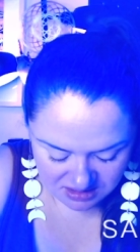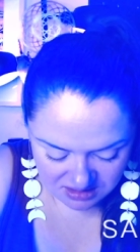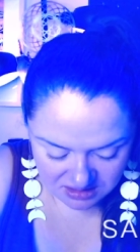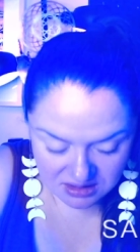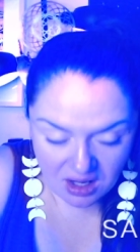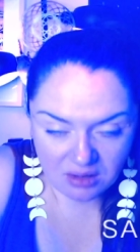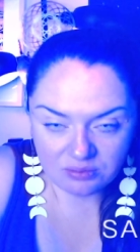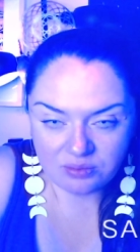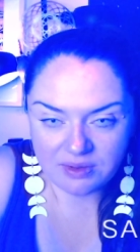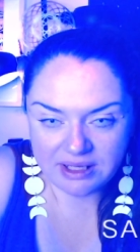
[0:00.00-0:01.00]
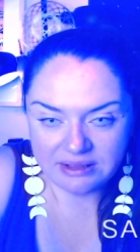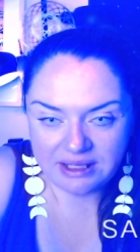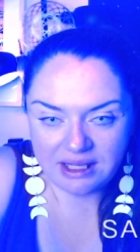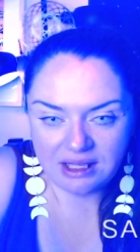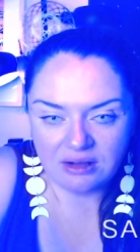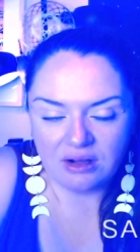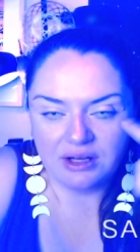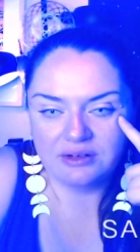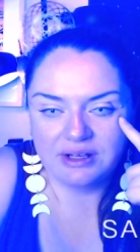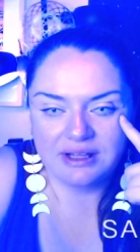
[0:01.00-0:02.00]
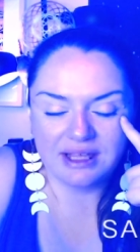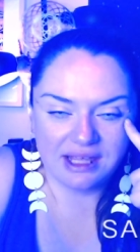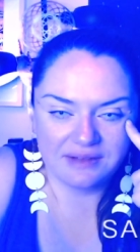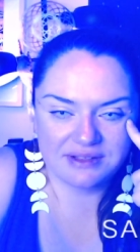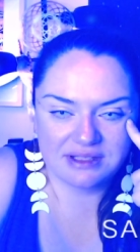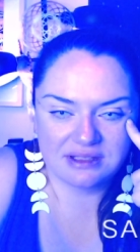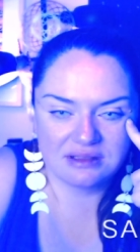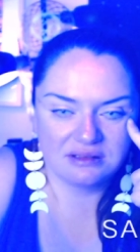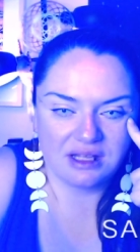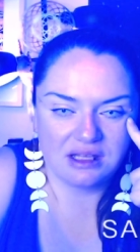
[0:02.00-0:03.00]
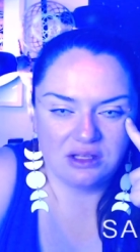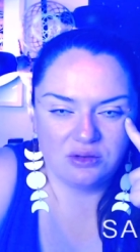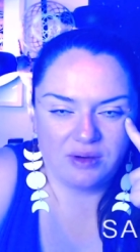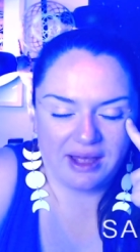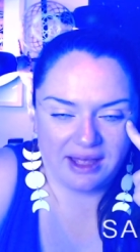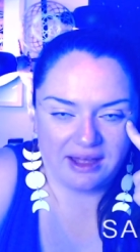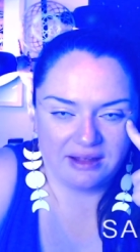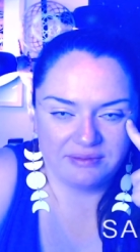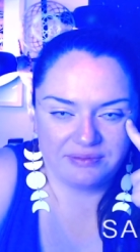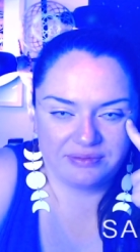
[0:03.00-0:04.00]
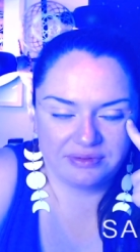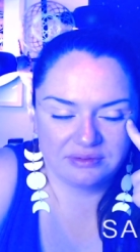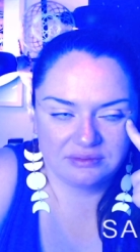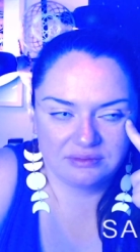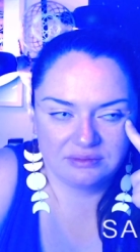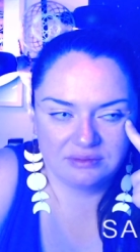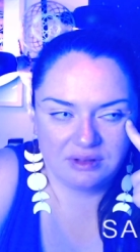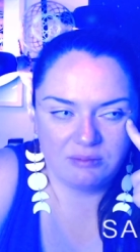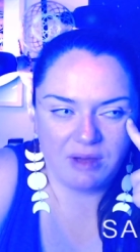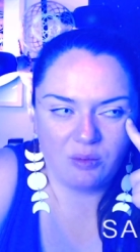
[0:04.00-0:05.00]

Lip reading: not really honoring the gifts that you have.